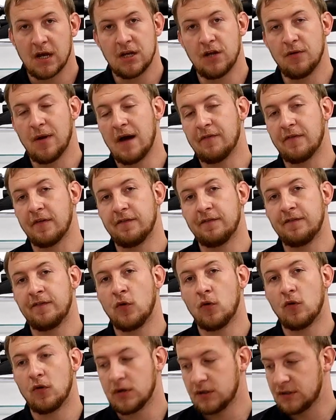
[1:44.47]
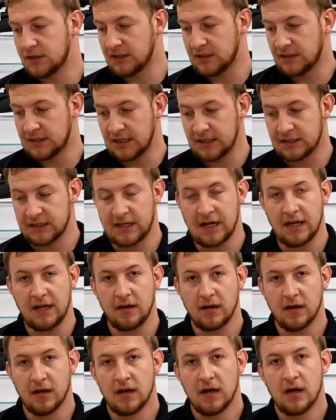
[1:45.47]
You have a
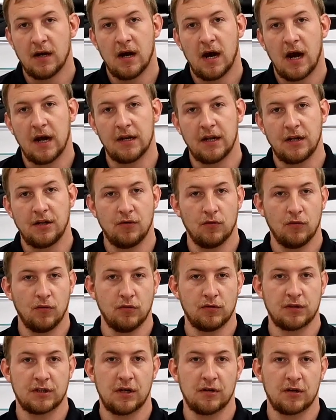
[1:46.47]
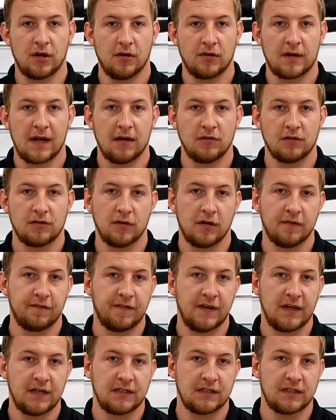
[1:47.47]
4-16, and then you also go down to a
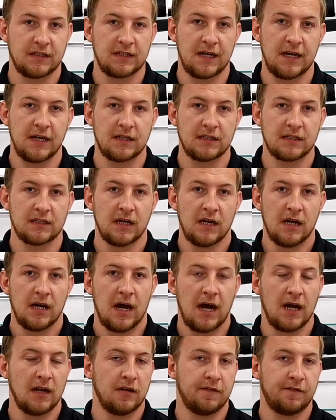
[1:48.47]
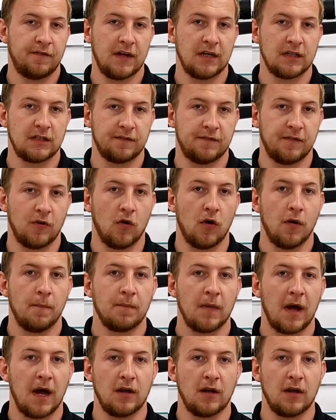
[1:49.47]
fixed 6 and a fixed 4.